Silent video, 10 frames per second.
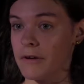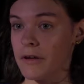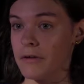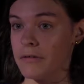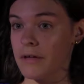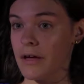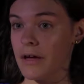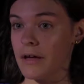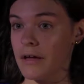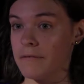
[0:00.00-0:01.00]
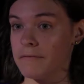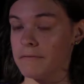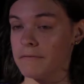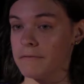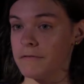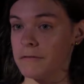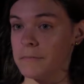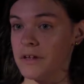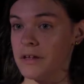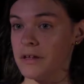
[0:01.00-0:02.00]
Well, for
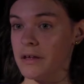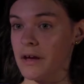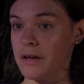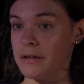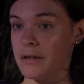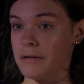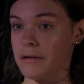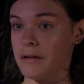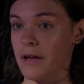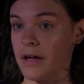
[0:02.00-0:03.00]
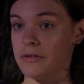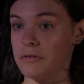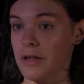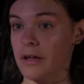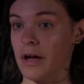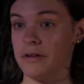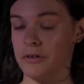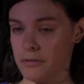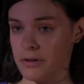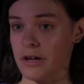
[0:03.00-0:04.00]
me, I knew
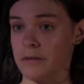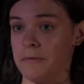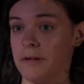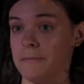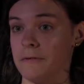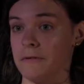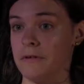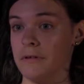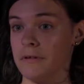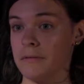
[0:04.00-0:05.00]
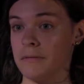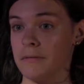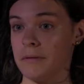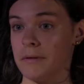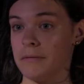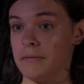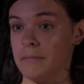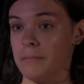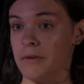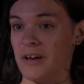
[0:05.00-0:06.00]
a lot of people,
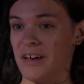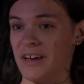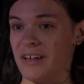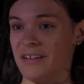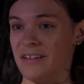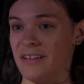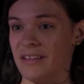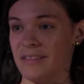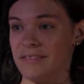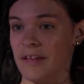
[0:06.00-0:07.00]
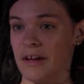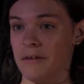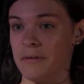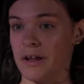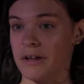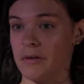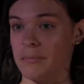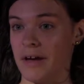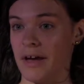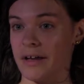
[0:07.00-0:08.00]
but now when I go
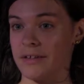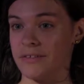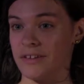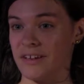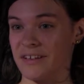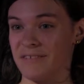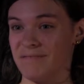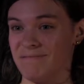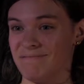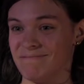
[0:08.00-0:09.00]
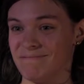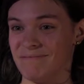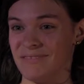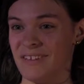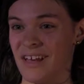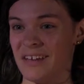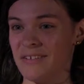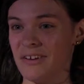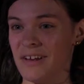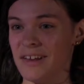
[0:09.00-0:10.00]
back, it's like I
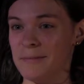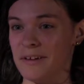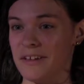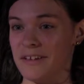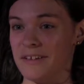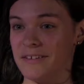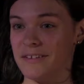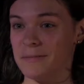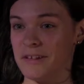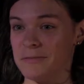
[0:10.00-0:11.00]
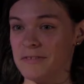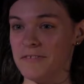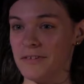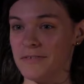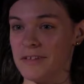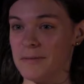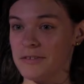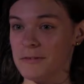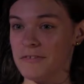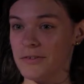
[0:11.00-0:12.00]
don't know anybody. It makes me feel
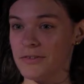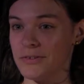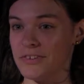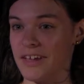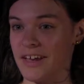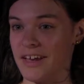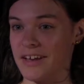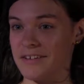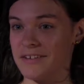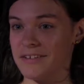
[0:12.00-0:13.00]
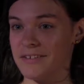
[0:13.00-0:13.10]
so sad.